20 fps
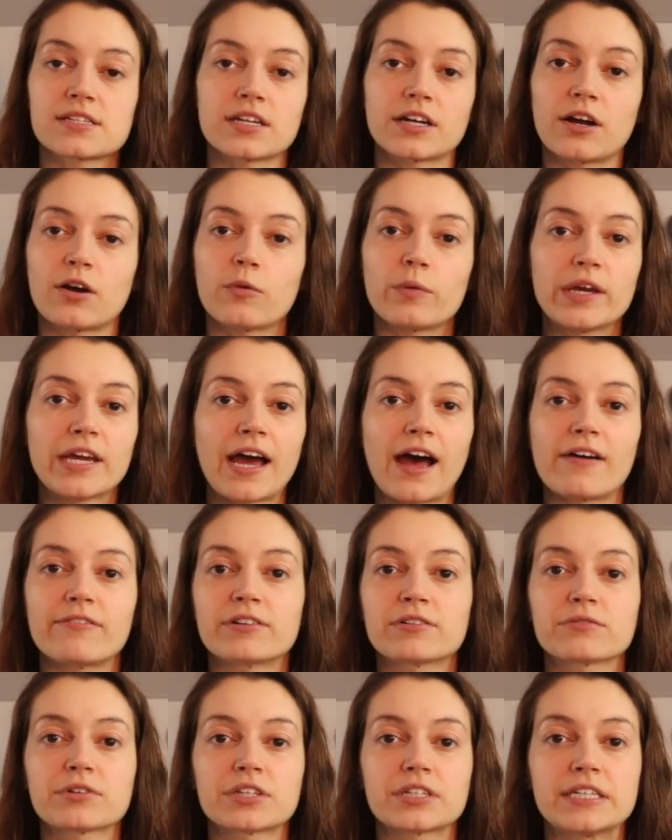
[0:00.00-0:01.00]
You know, we
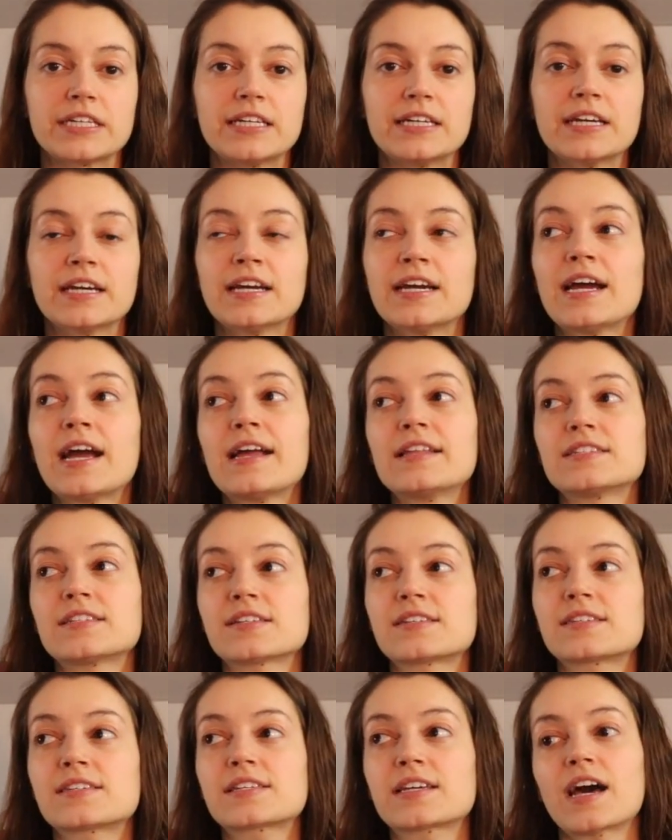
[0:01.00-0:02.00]
haven't really
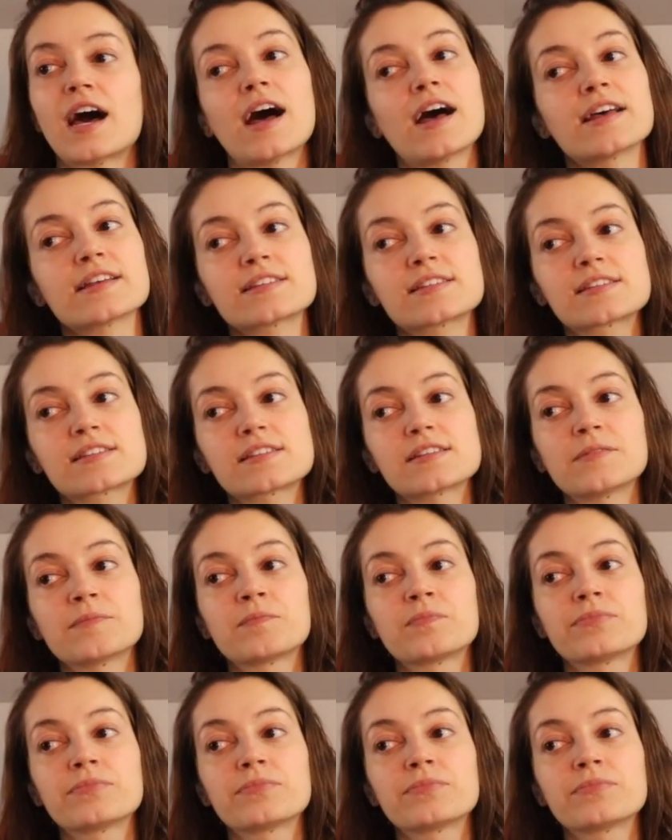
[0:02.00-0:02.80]
discussed